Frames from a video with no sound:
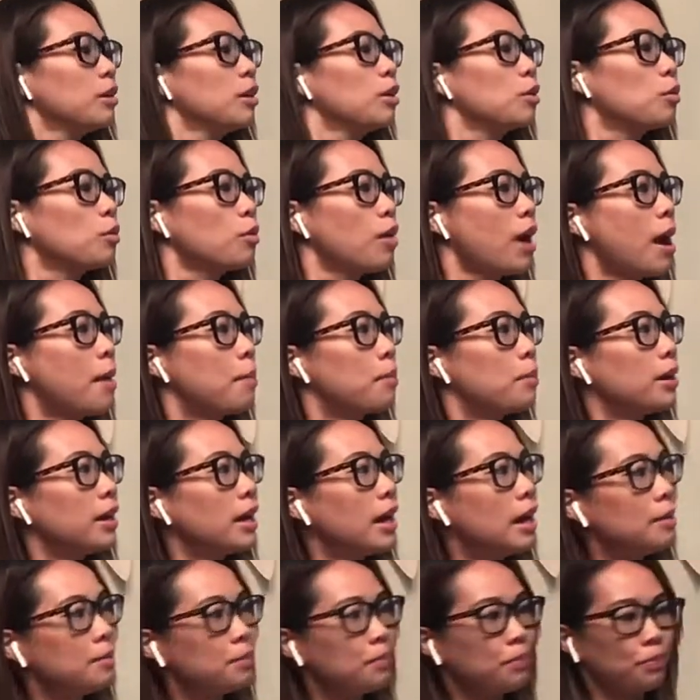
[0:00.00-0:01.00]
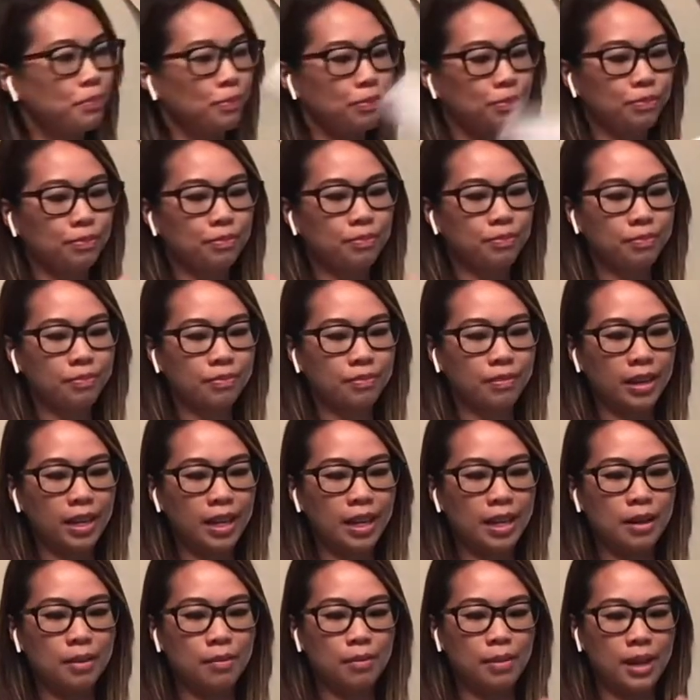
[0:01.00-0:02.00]
I'm gonna wrap it up
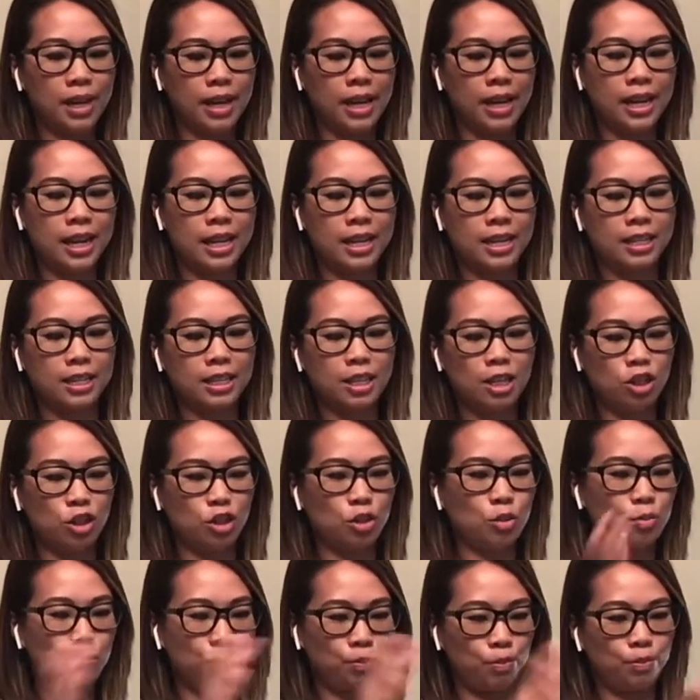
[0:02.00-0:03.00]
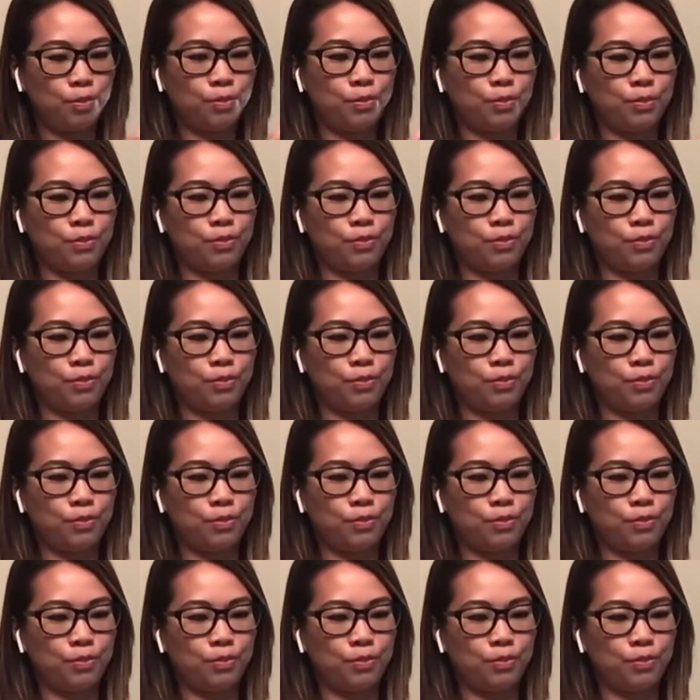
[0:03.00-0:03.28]
in my tissue.